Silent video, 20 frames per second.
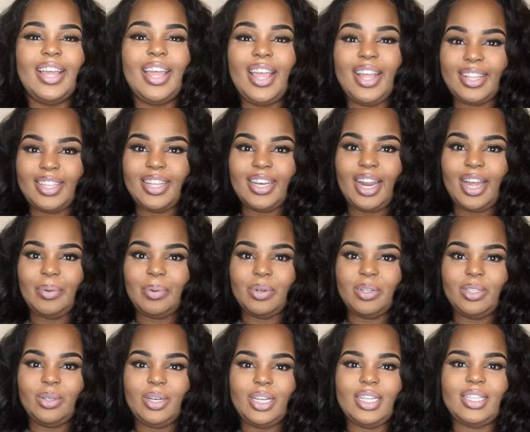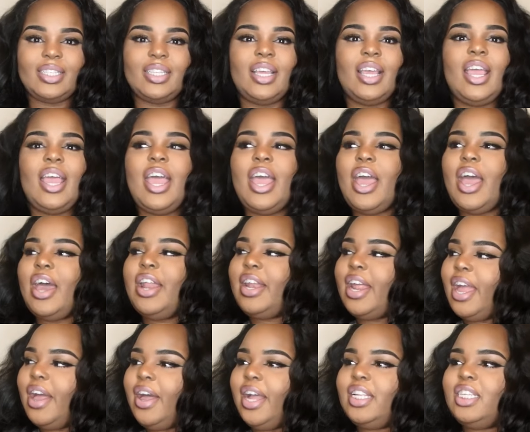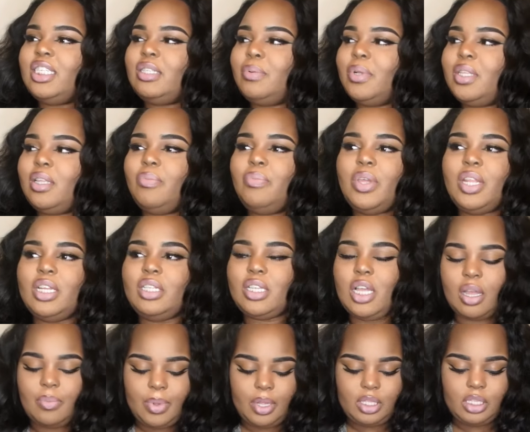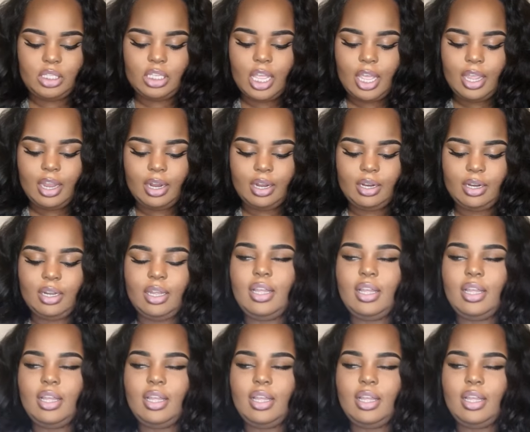And then now I'm going to do this. Now, I just spent a minute talking about this hair.